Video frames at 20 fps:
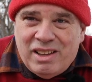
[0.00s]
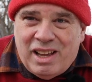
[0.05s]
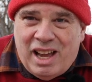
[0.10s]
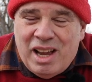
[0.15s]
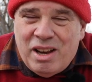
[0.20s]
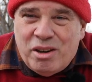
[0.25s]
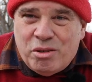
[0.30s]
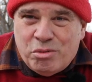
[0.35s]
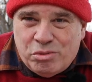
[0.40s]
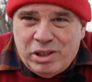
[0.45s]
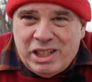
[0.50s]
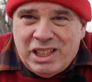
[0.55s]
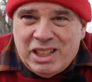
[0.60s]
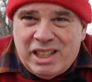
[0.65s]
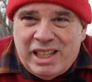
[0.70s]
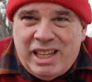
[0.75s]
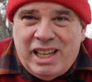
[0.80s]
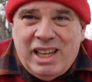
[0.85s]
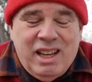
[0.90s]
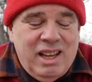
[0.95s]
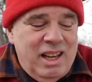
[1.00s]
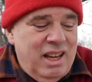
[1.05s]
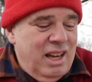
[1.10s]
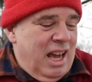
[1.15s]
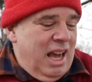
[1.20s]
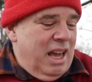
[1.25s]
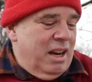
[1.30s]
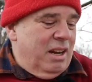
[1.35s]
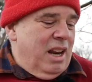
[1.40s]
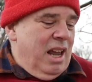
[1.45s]
Okay, really.
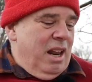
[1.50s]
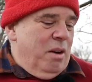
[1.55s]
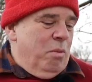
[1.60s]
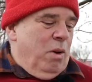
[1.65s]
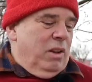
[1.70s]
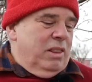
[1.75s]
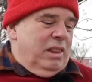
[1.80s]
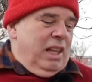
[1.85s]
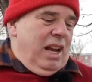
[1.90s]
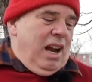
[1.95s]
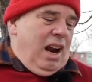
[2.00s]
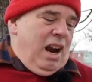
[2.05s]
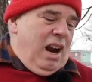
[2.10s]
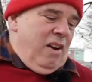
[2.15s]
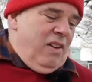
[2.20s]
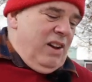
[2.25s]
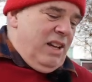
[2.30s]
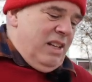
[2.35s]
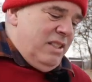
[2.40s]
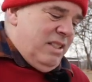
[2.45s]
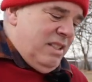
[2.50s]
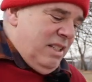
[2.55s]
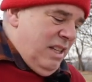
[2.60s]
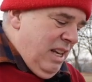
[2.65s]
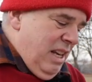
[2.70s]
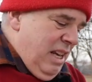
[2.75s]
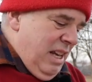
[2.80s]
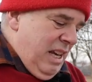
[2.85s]
And what they are is